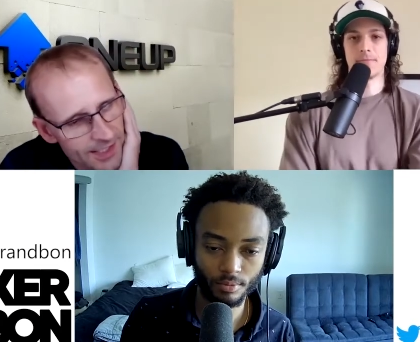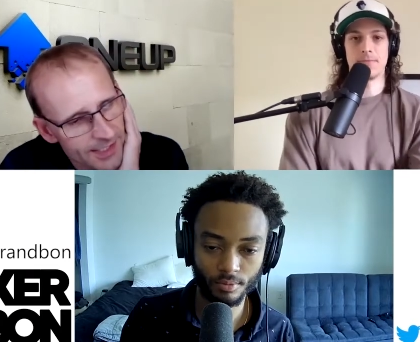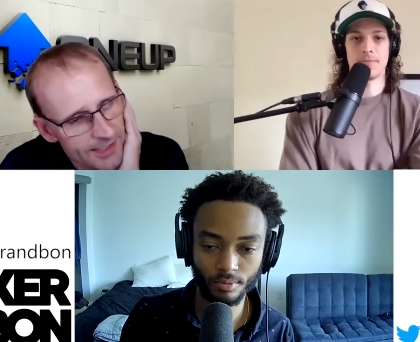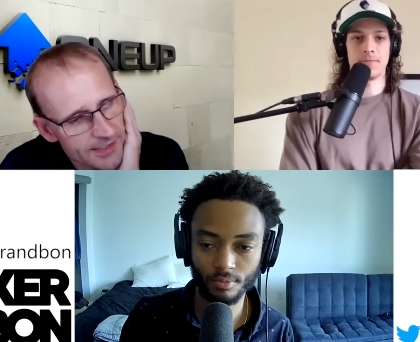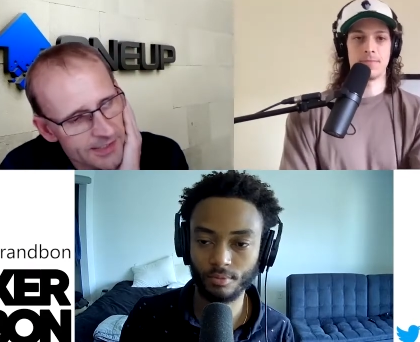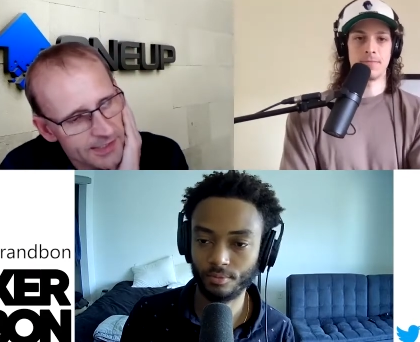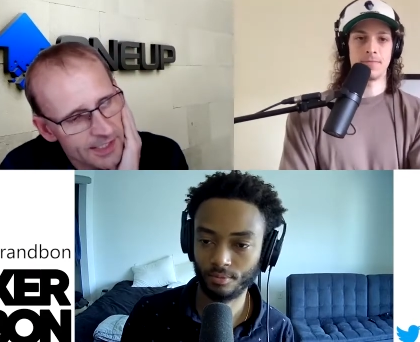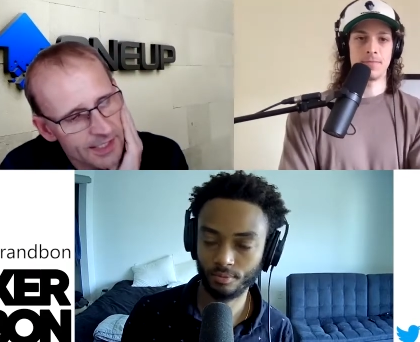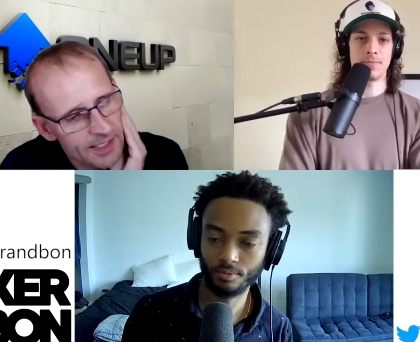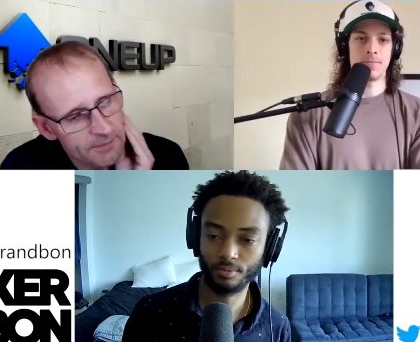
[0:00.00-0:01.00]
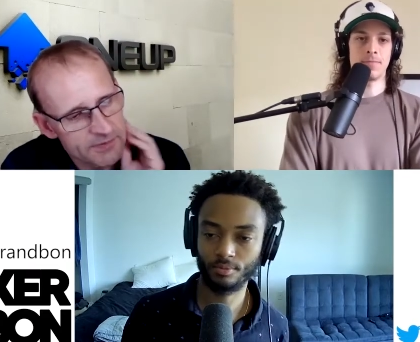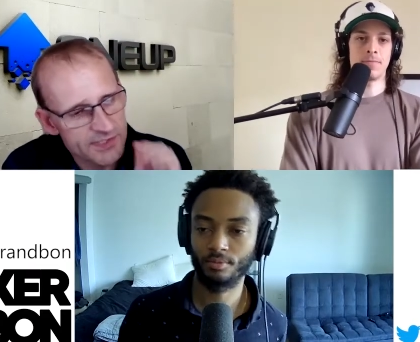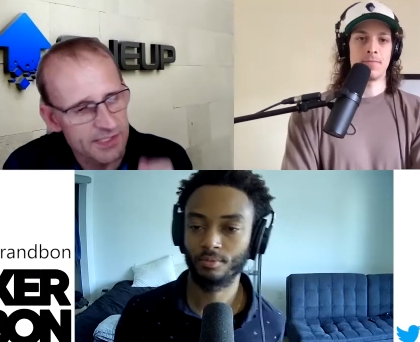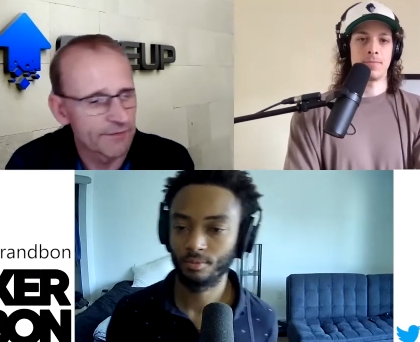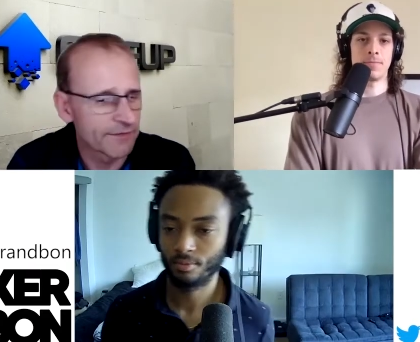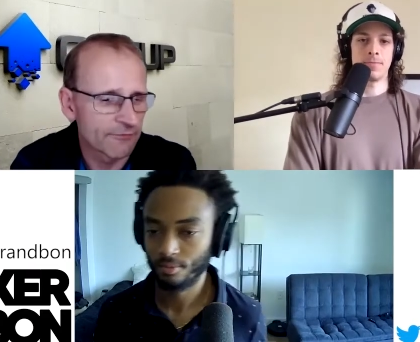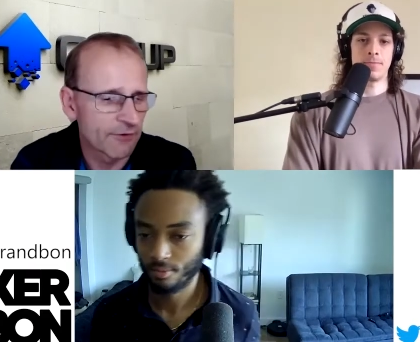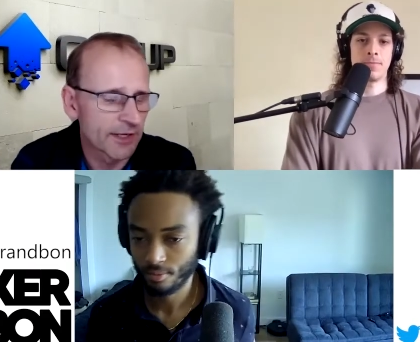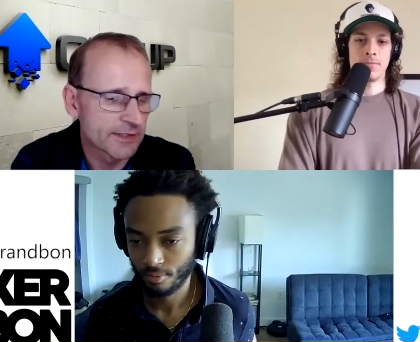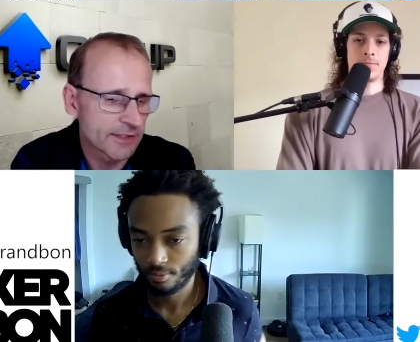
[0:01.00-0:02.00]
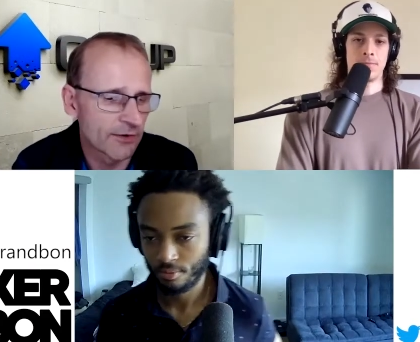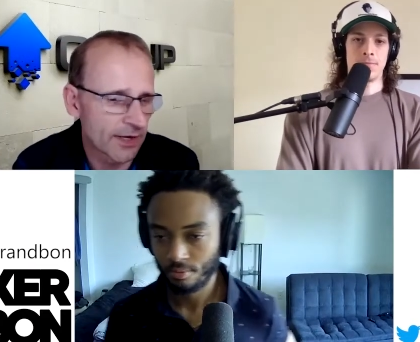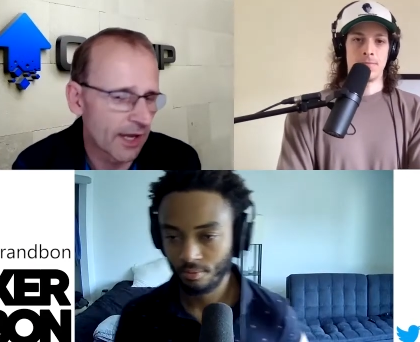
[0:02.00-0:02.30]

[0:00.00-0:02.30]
Speaker 1: it's um, stuff that runs on